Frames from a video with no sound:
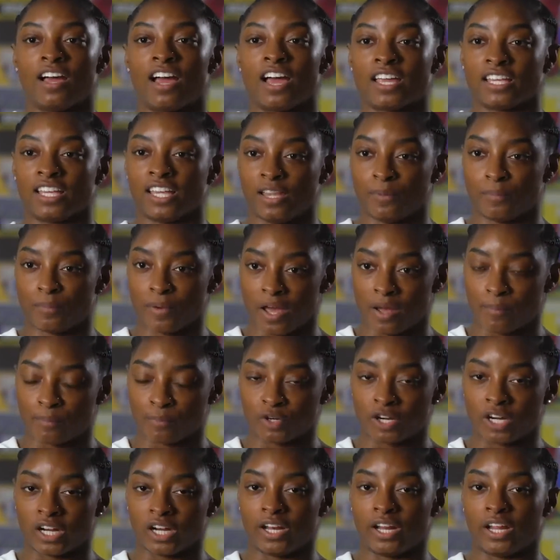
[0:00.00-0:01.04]
I keep
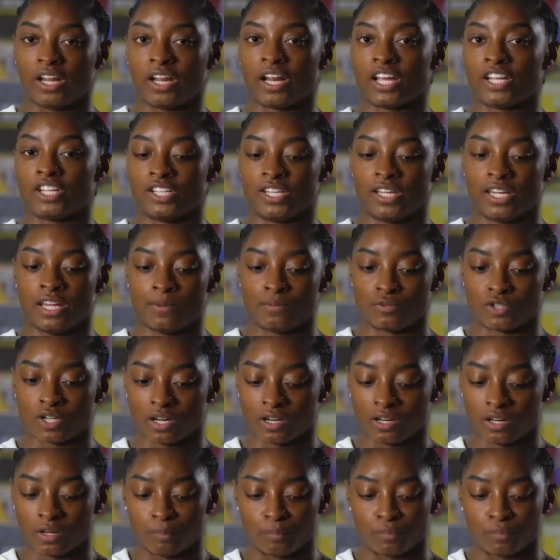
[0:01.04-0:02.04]
upgrading and I keep trying to